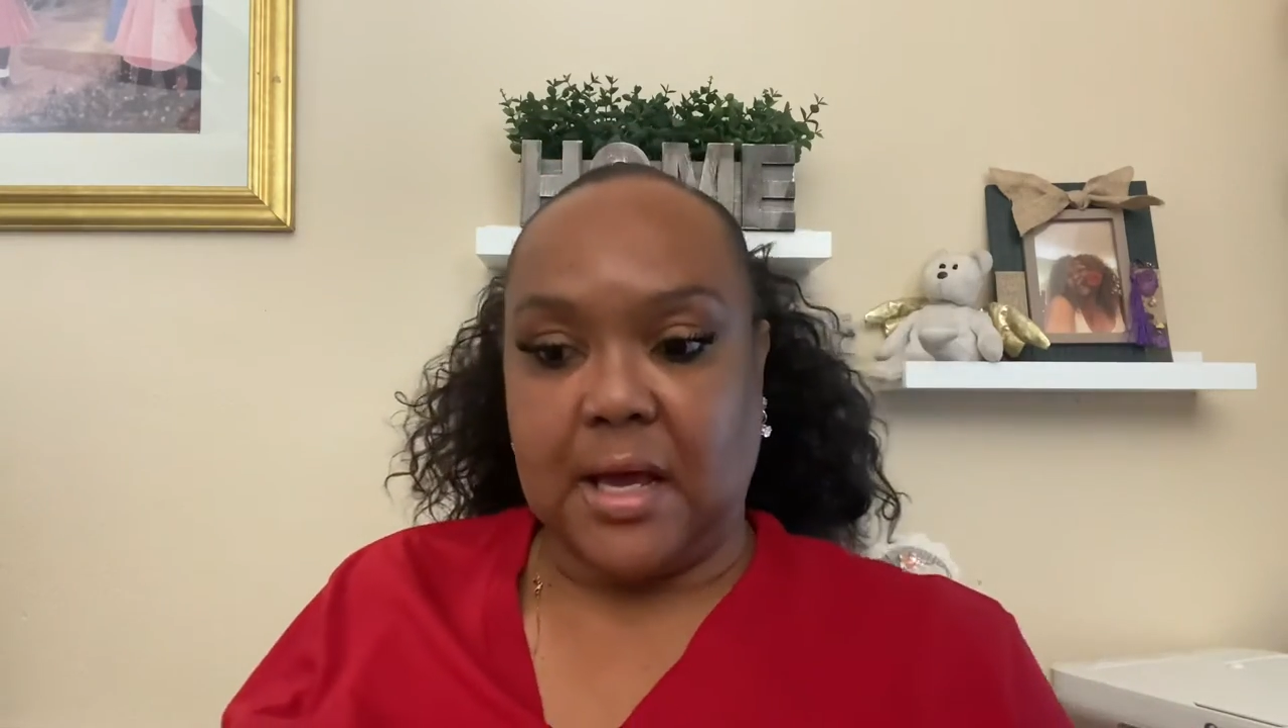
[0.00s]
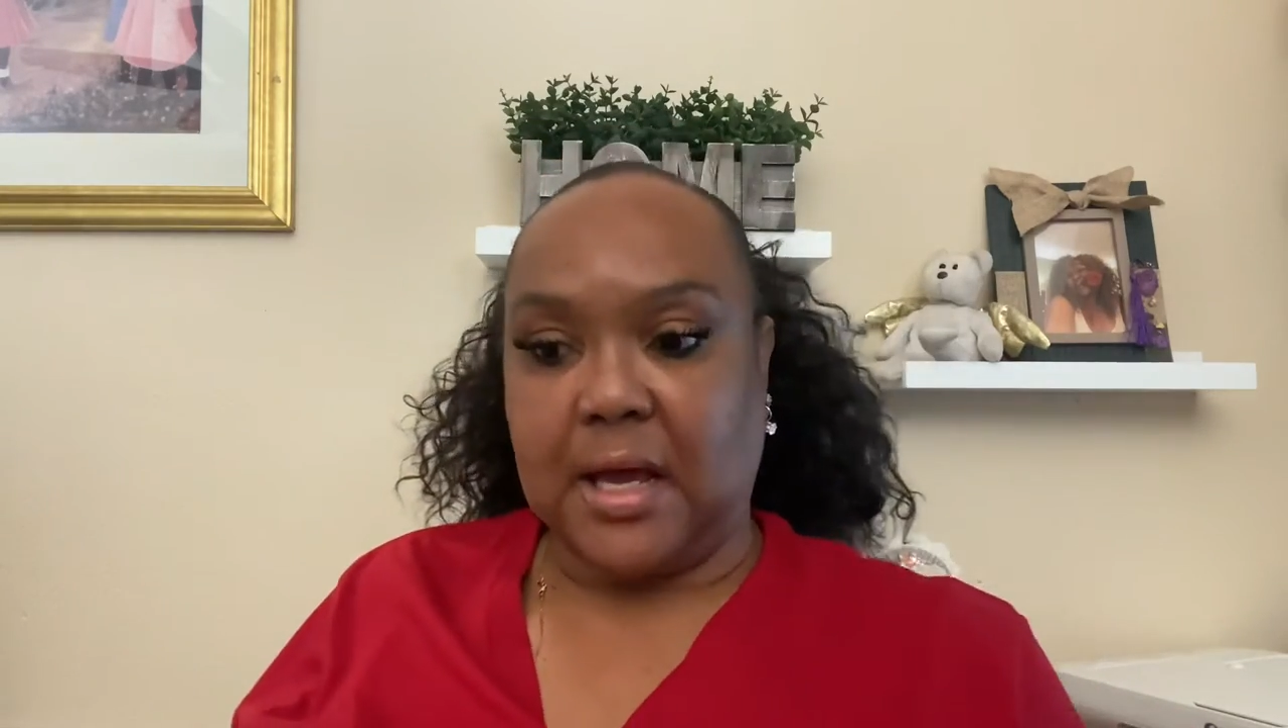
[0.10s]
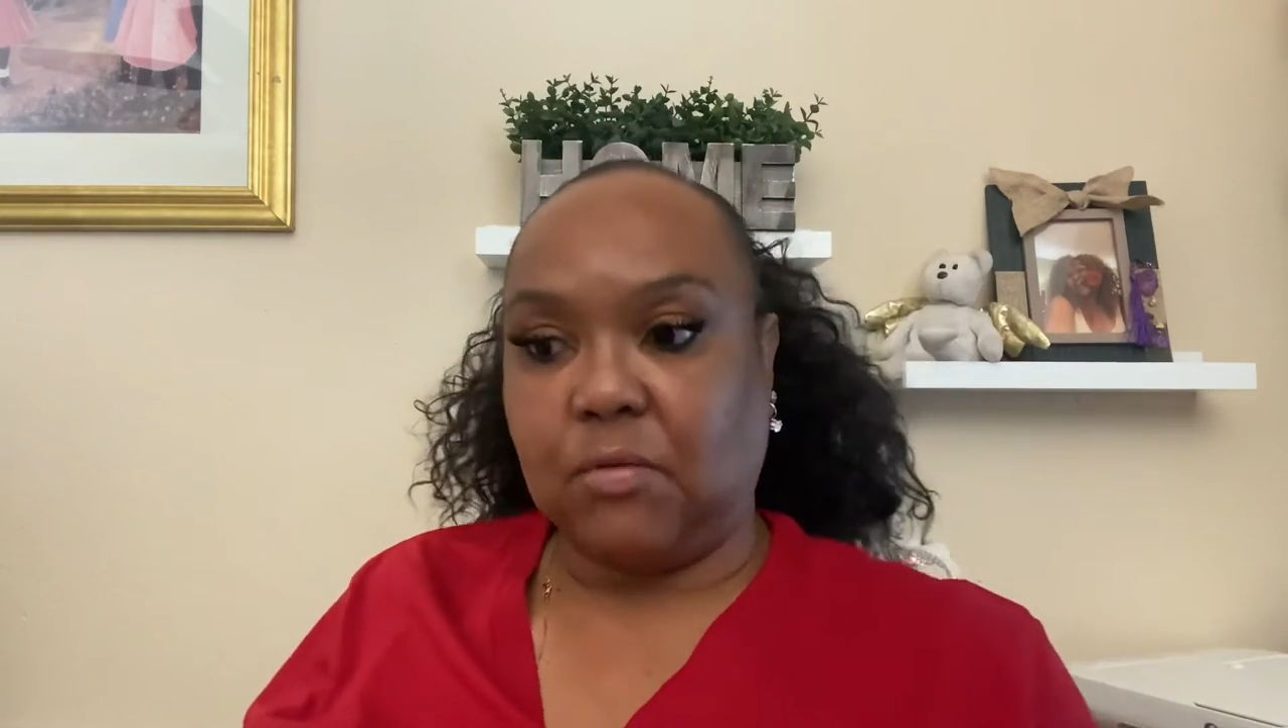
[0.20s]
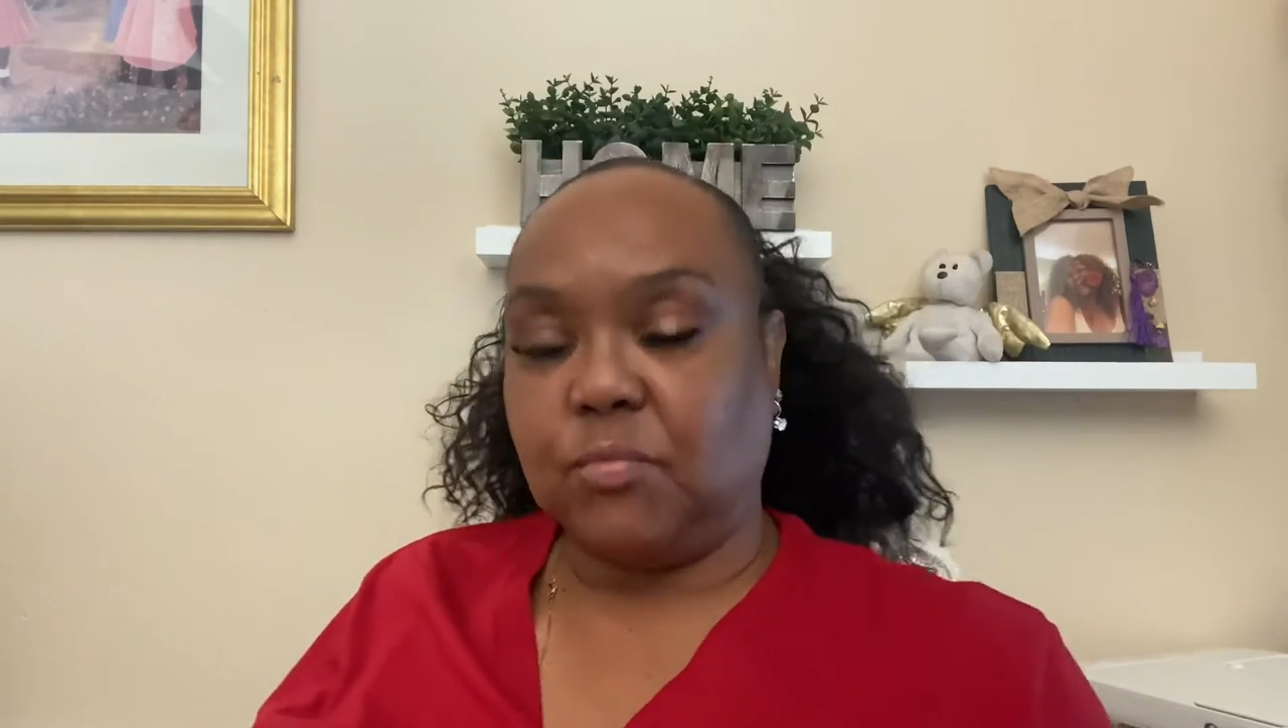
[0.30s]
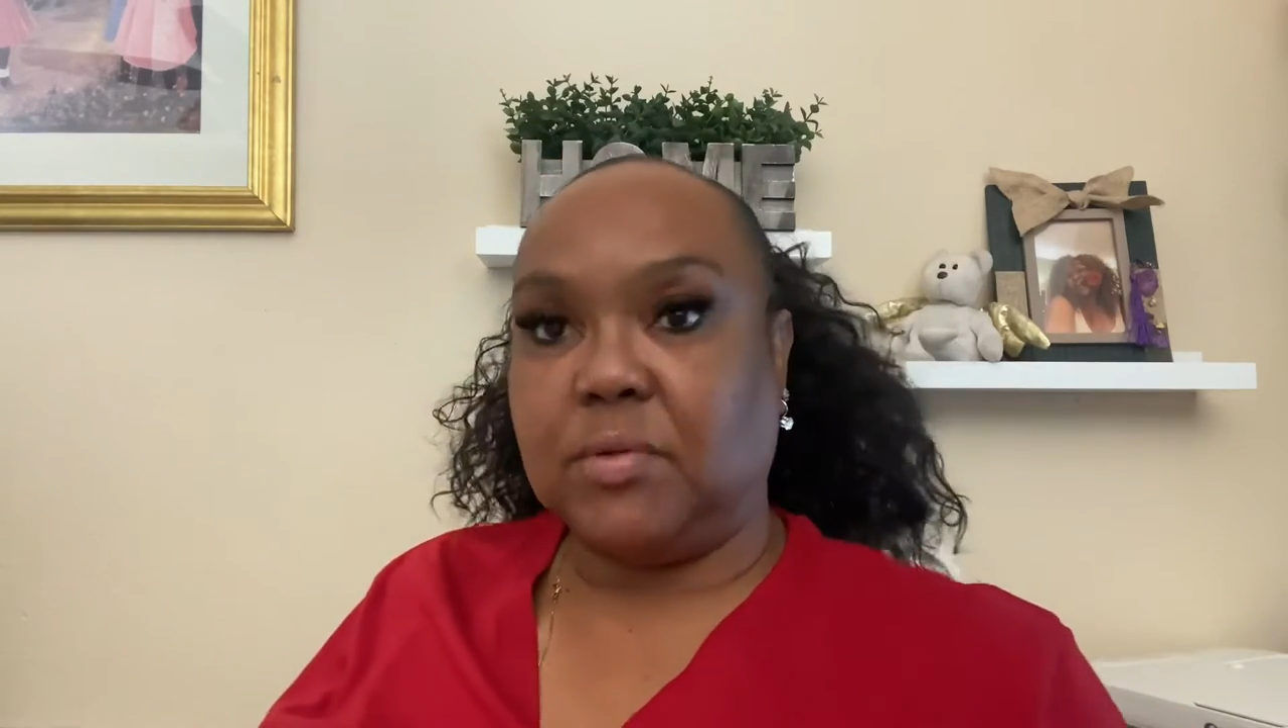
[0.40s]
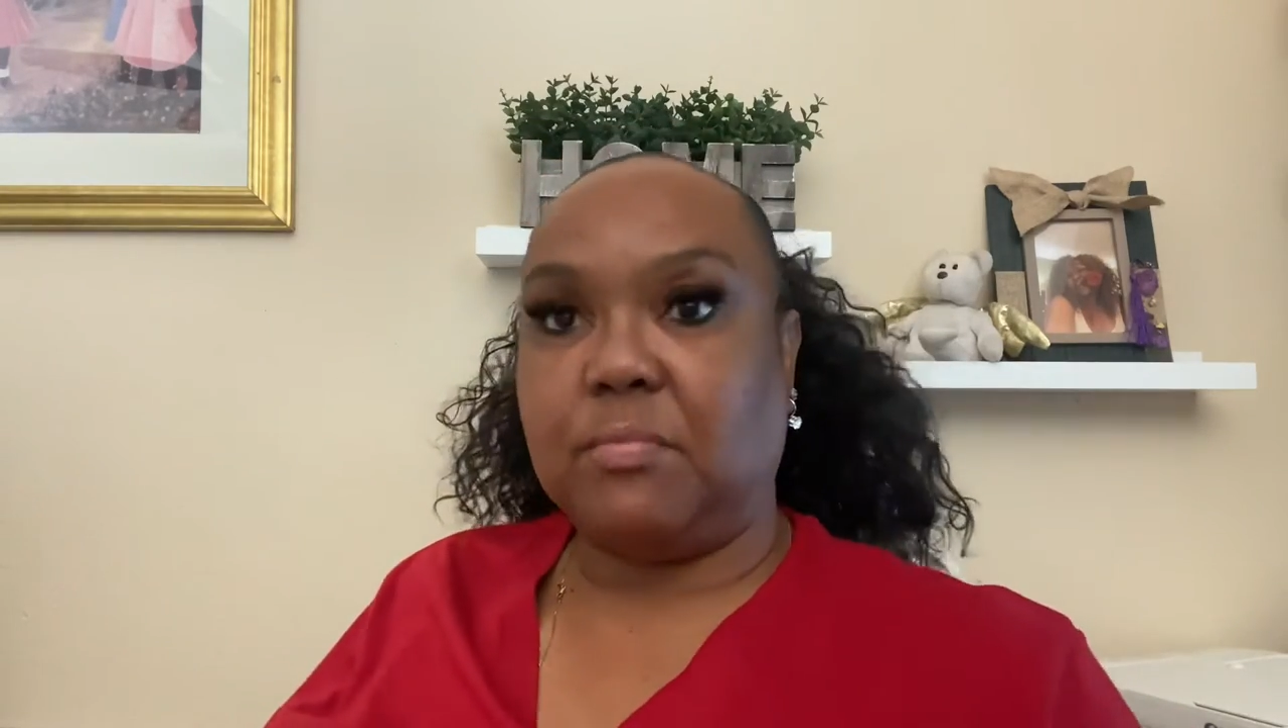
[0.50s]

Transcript: I will be